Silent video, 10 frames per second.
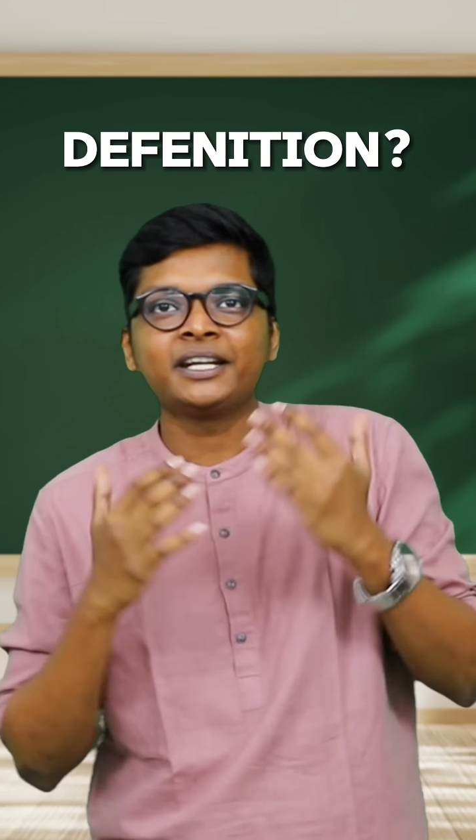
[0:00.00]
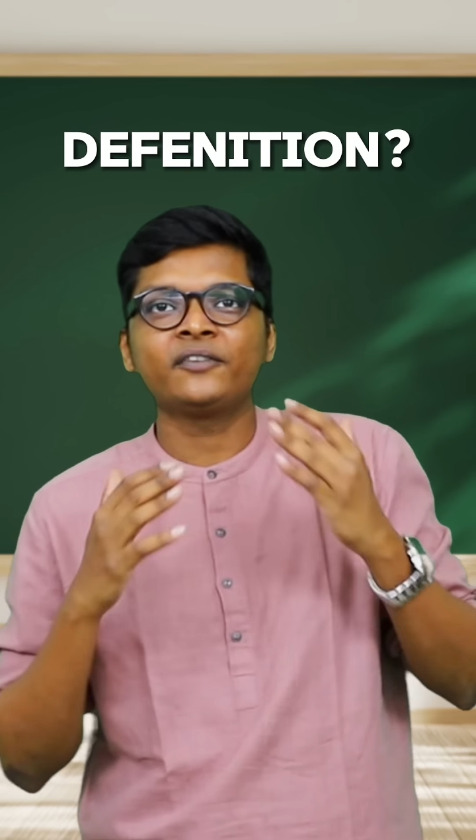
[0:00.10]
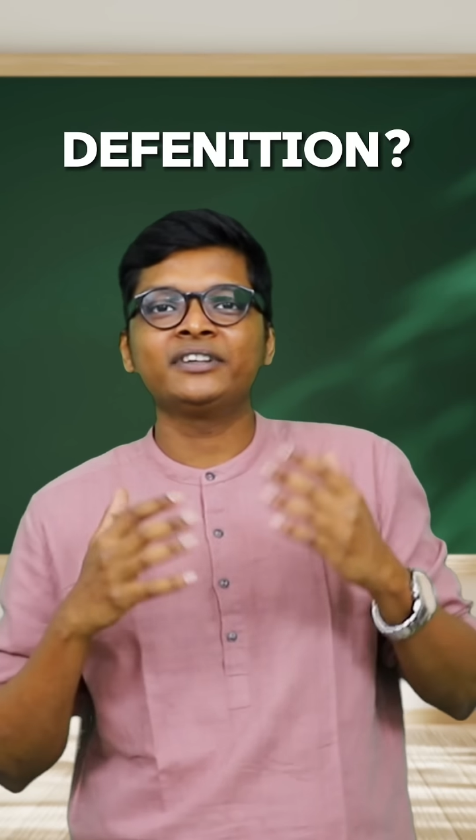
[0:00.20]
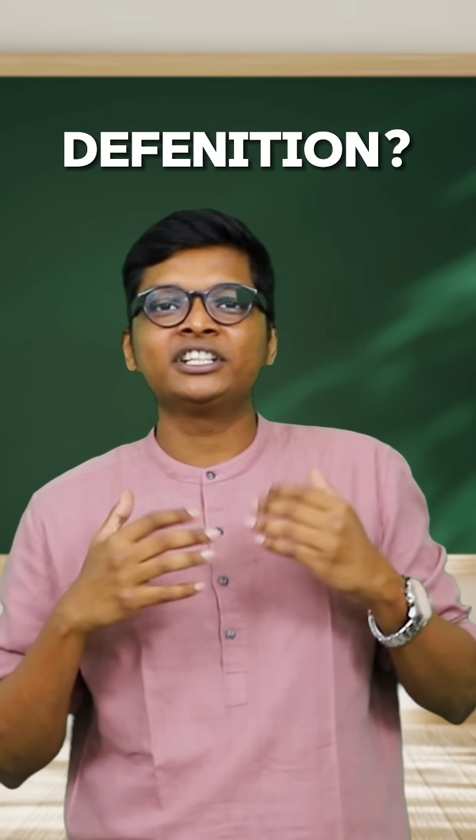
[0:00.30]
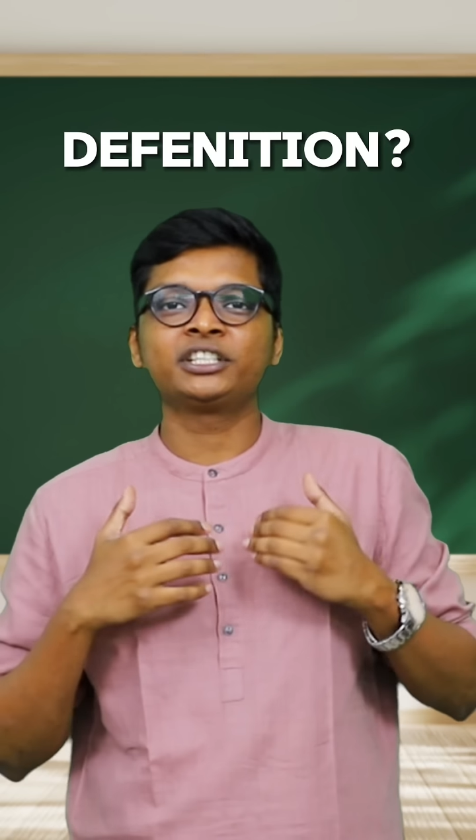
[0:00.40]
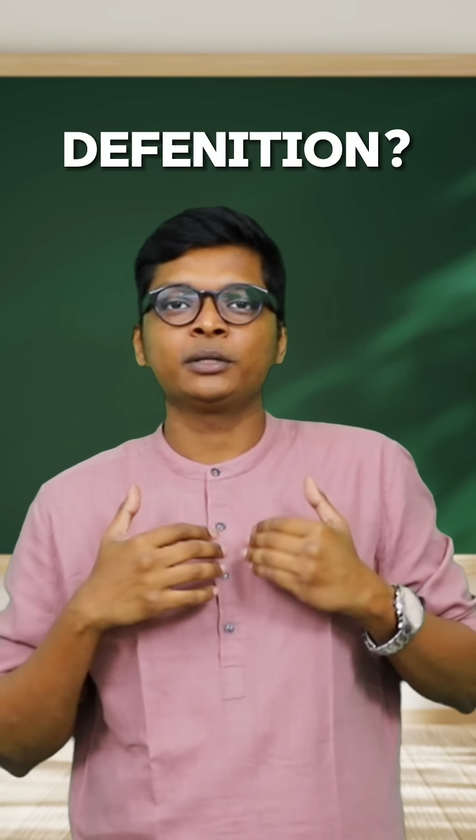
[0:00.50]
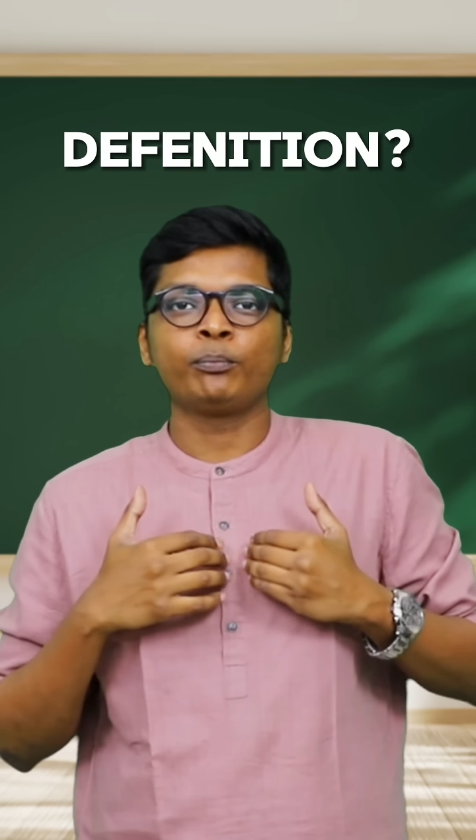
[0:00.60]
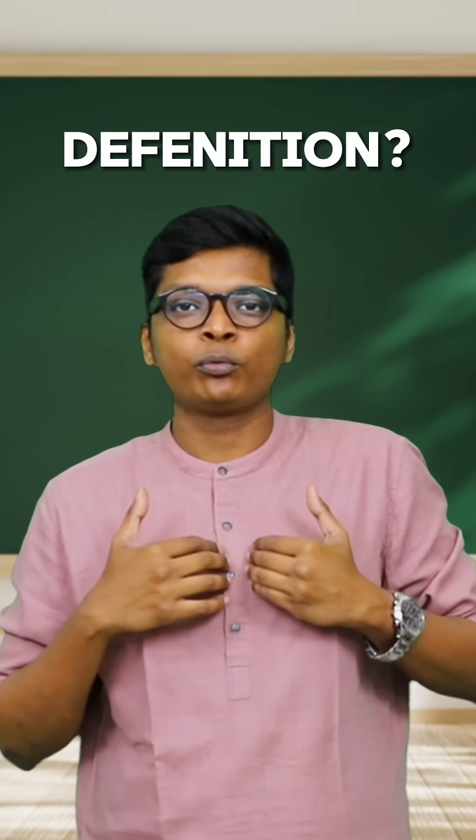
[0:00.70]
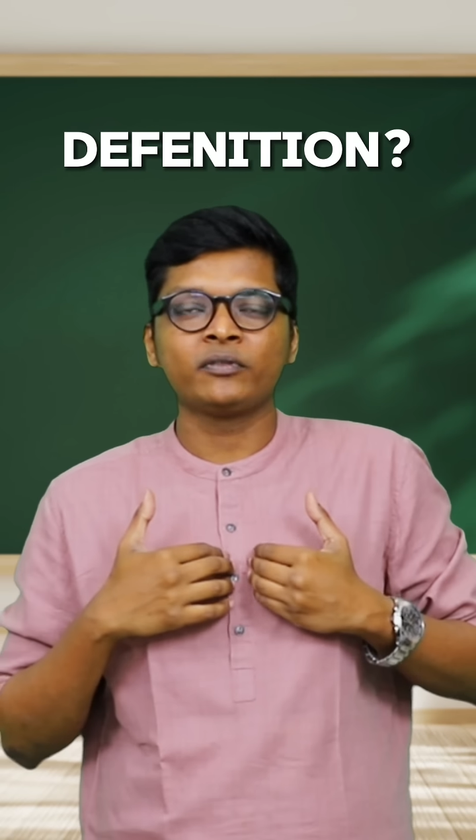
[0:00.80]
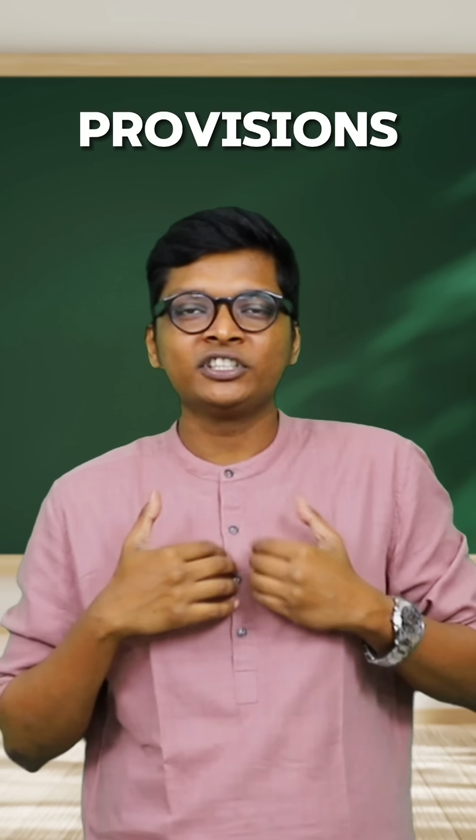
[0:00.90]
the
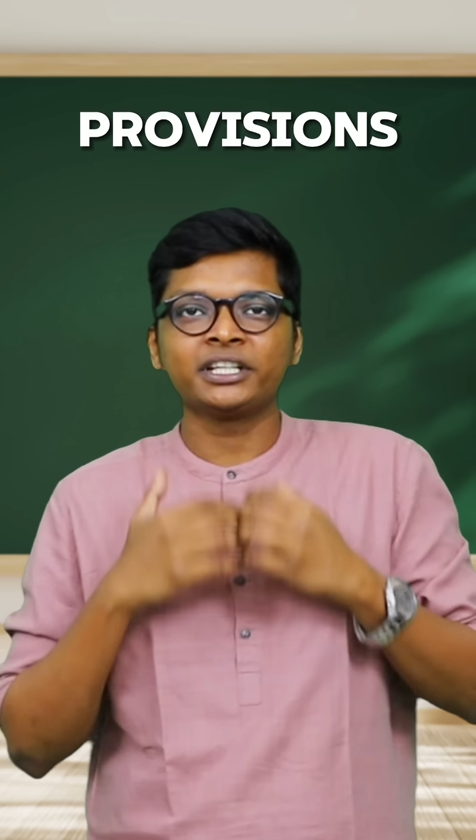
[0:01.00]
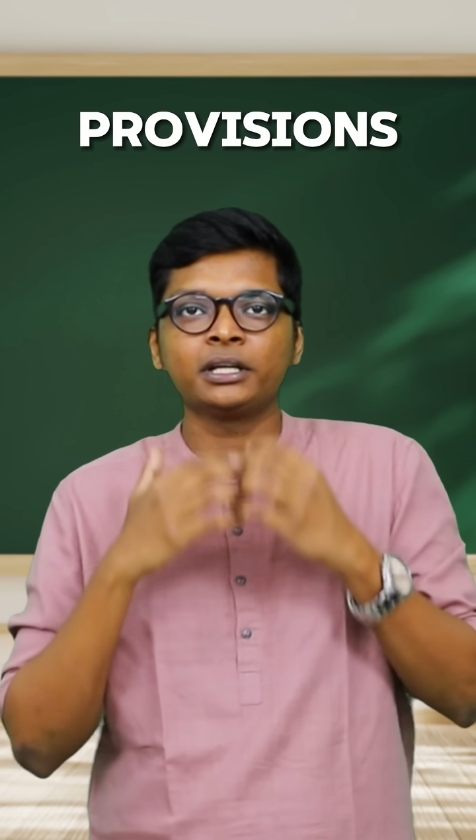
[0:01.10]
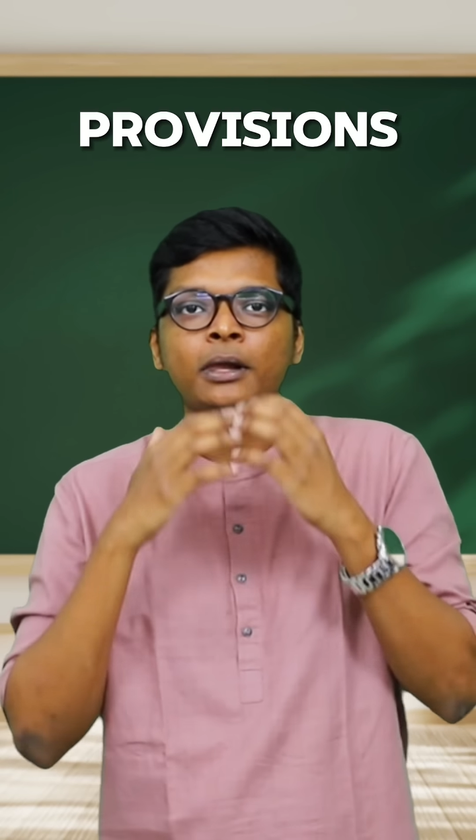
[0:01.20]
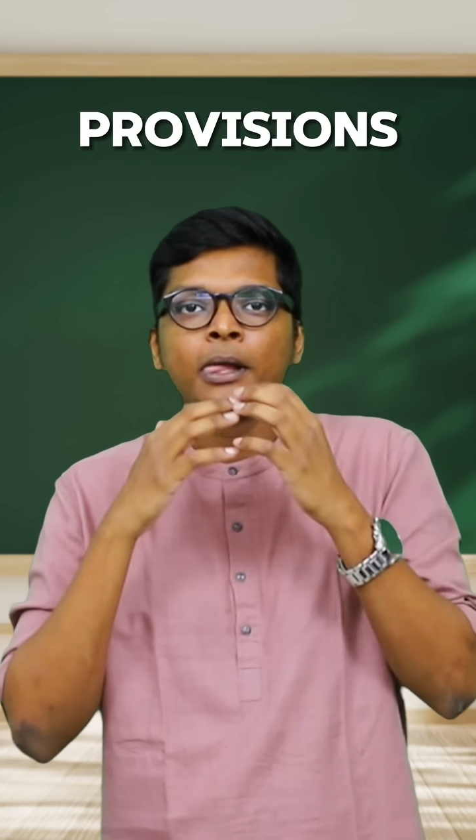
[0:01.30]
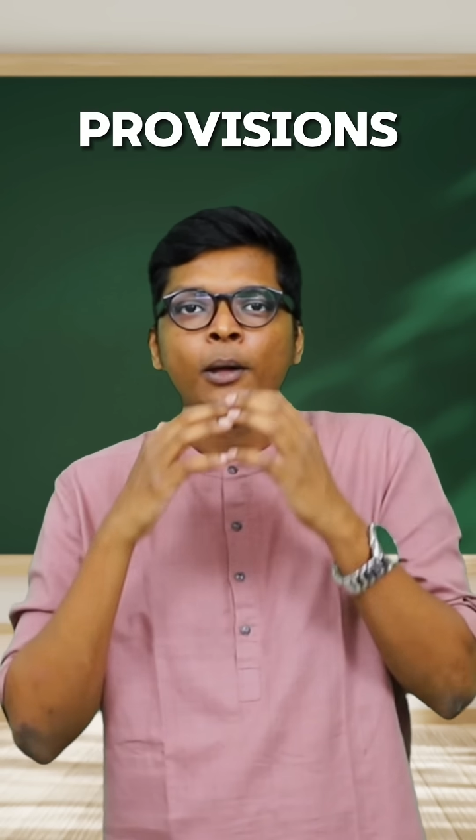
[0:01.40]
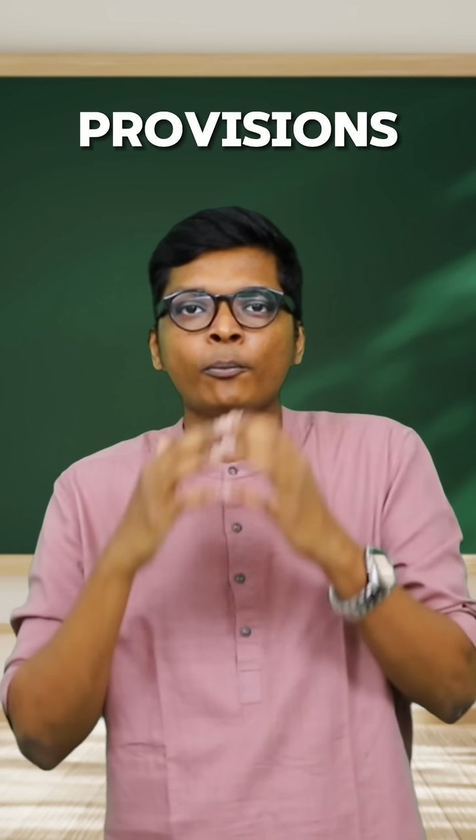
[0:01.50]
definition? Provision.